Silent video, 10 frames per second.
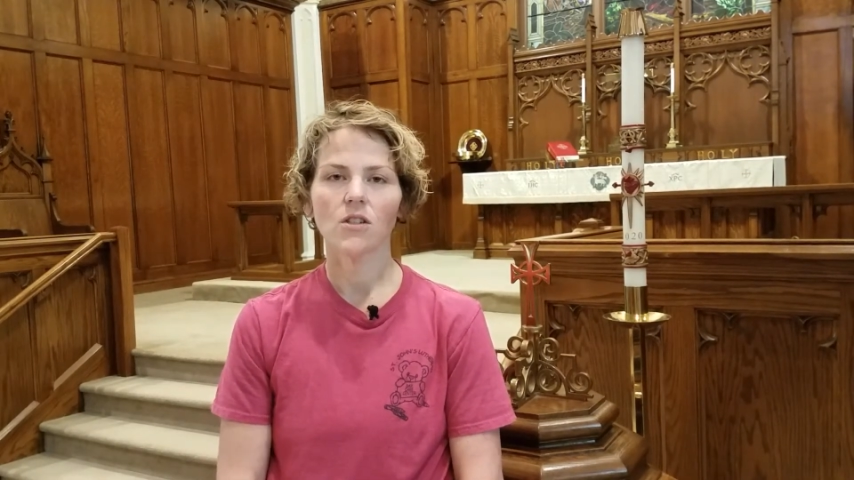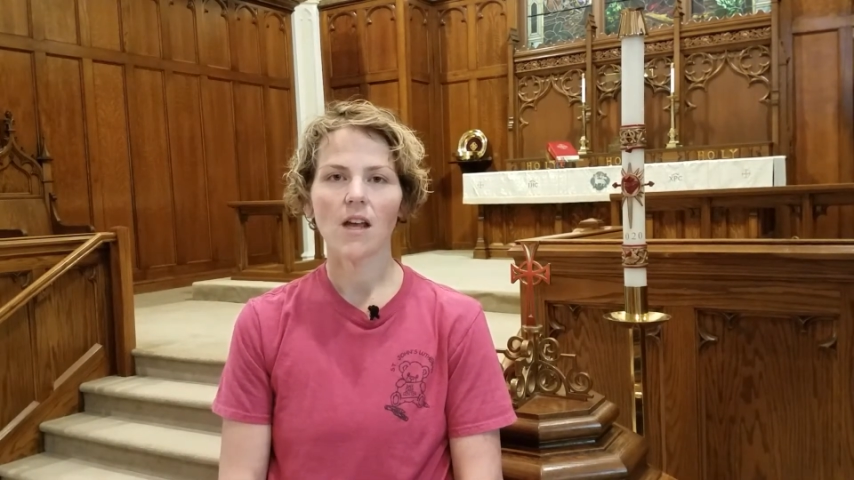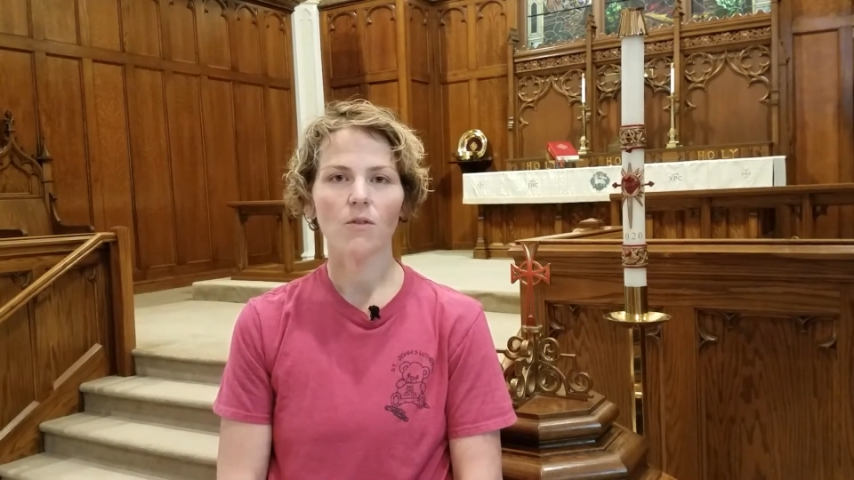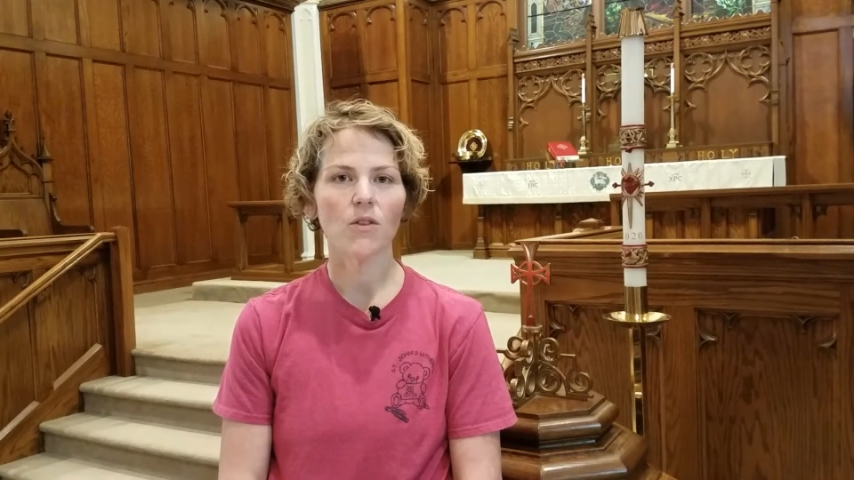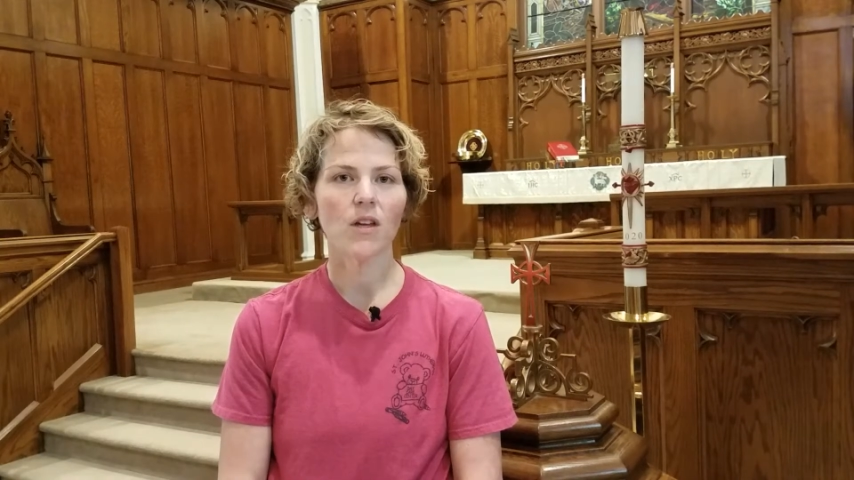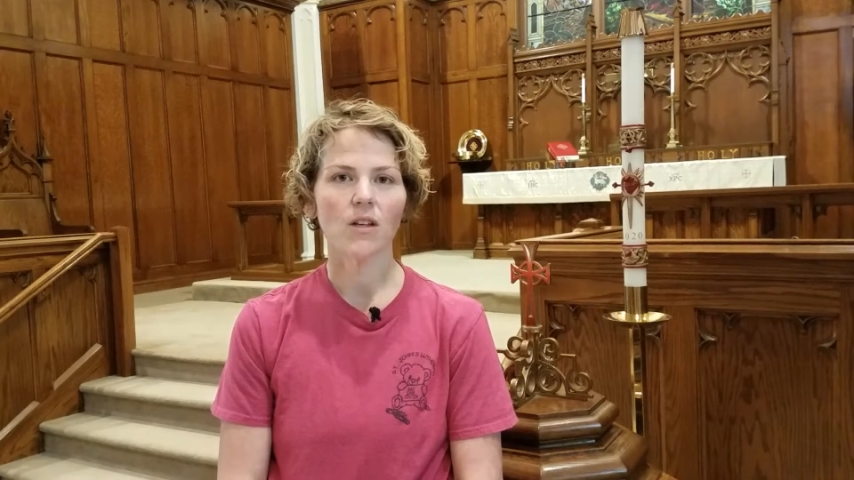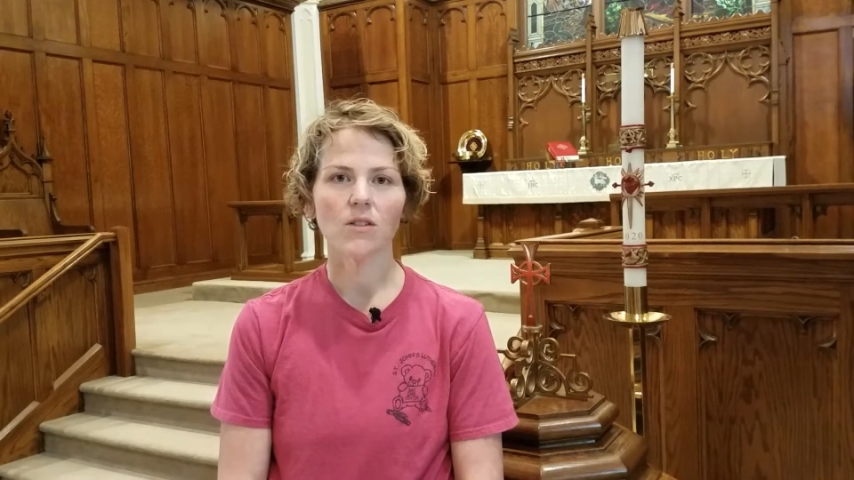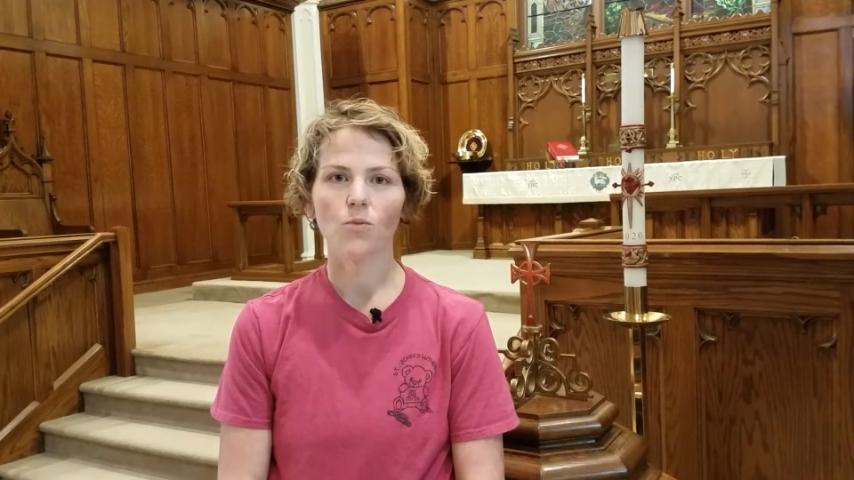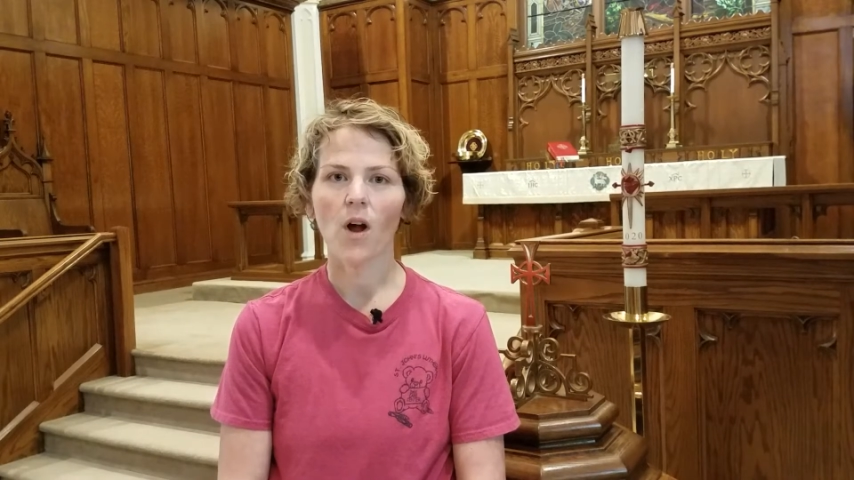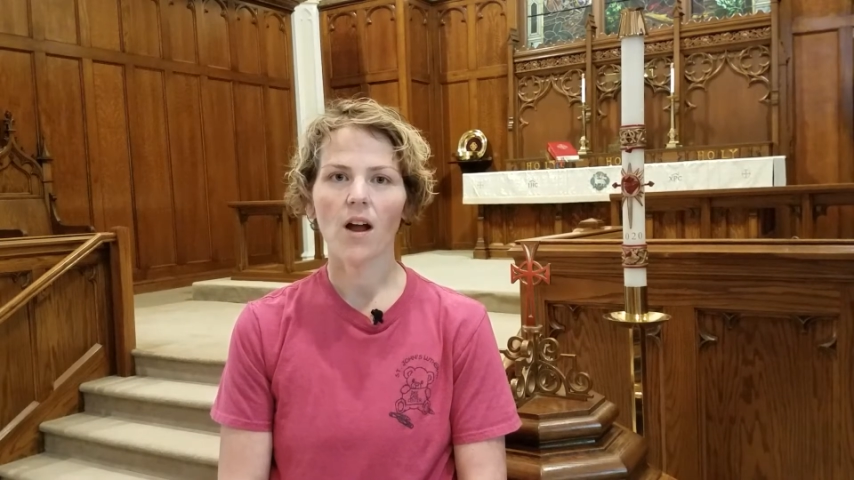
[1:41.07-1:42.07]
everything is
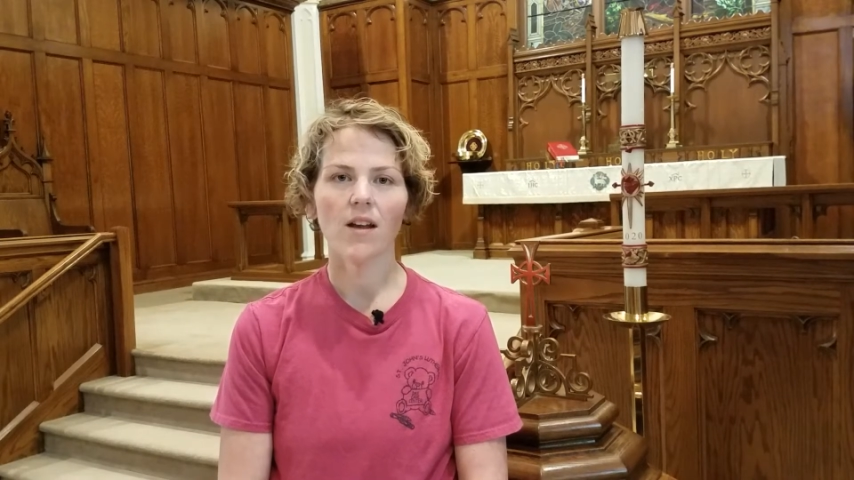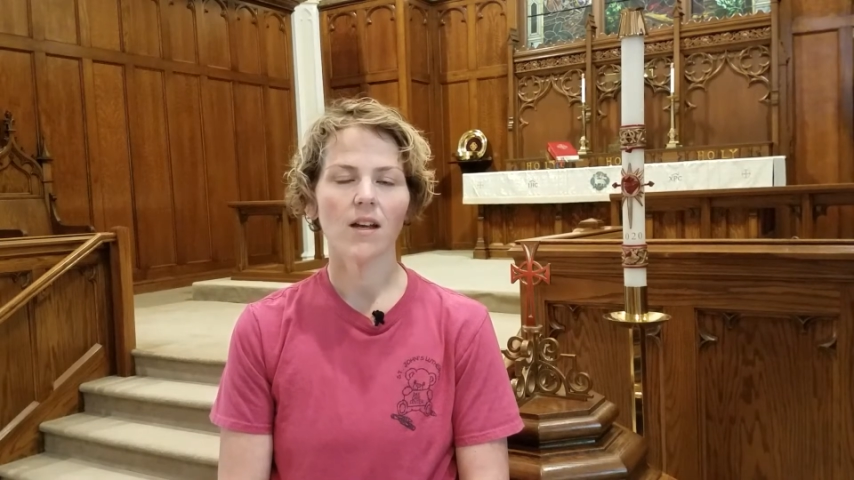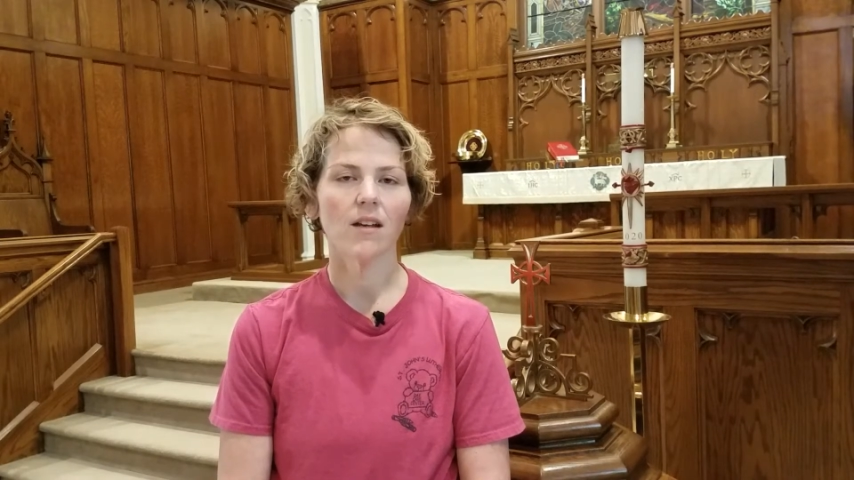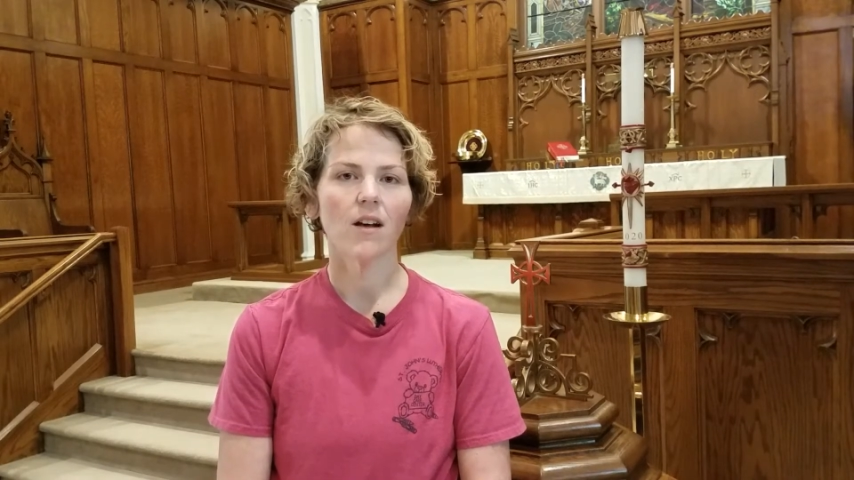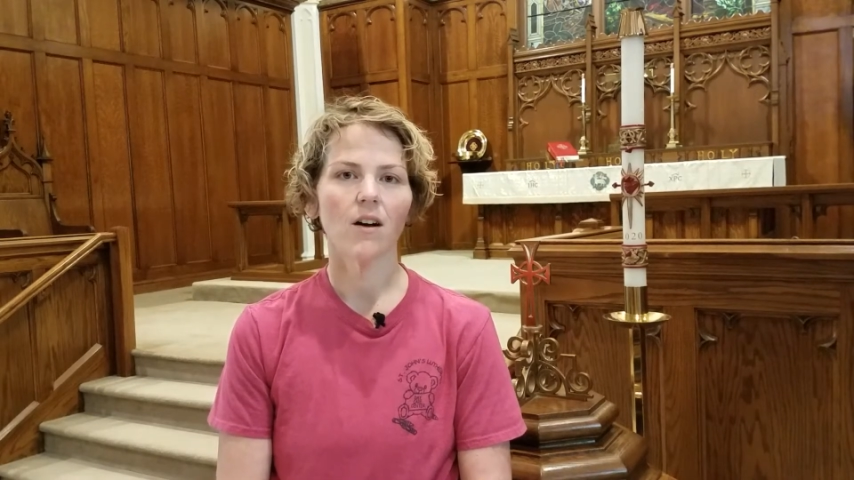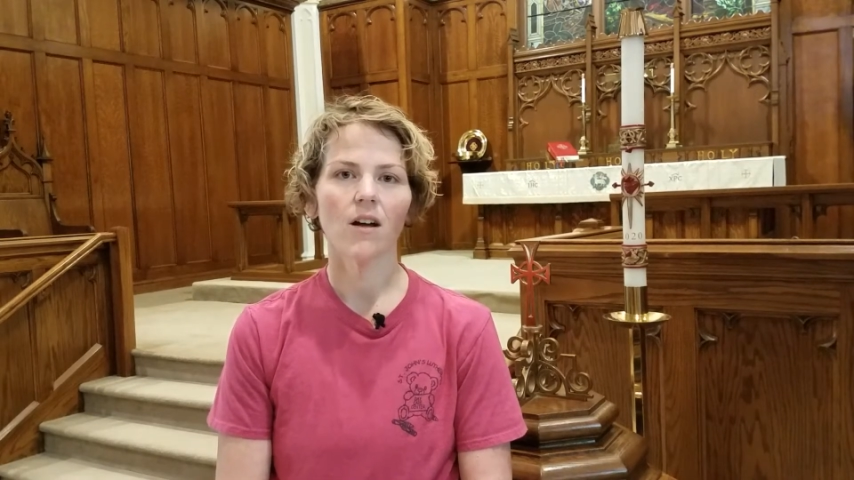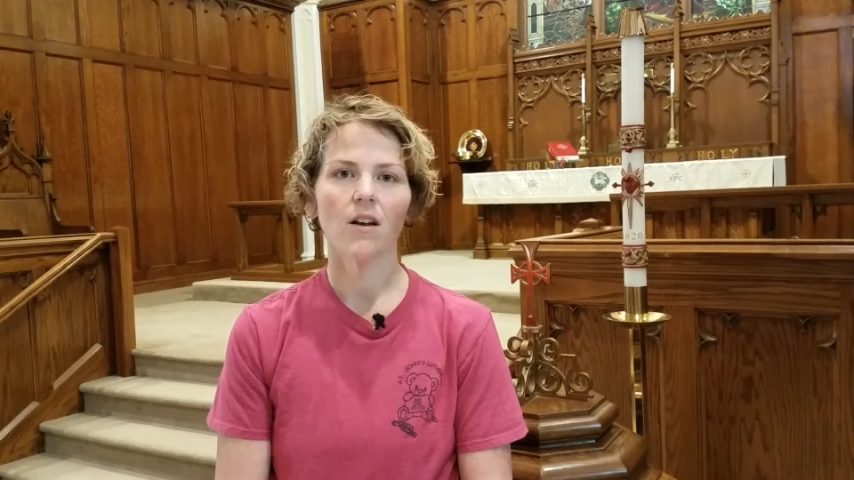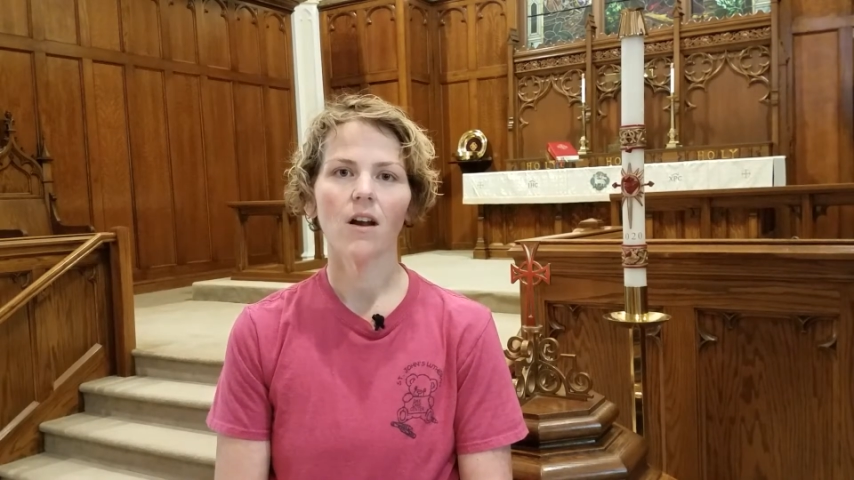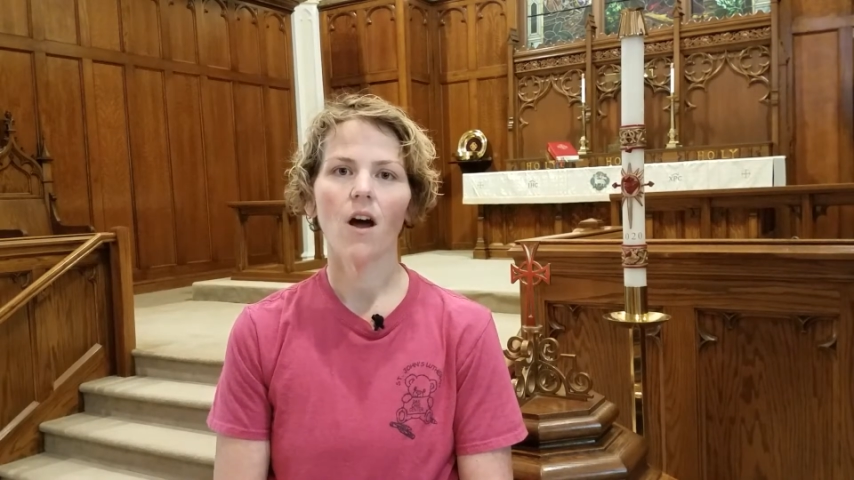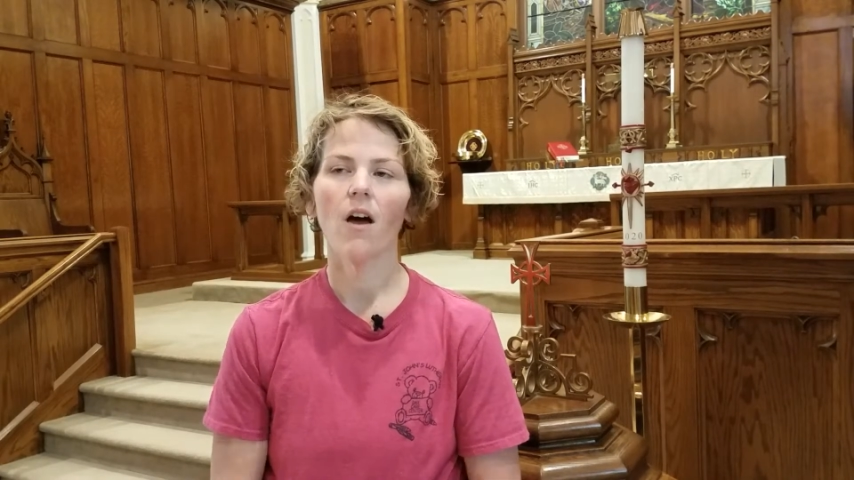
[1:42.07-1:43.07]
riding
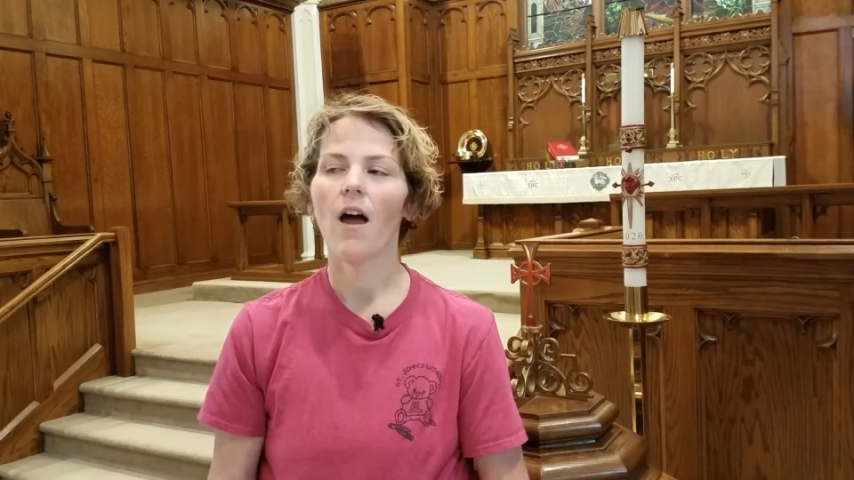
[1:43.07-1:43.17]
on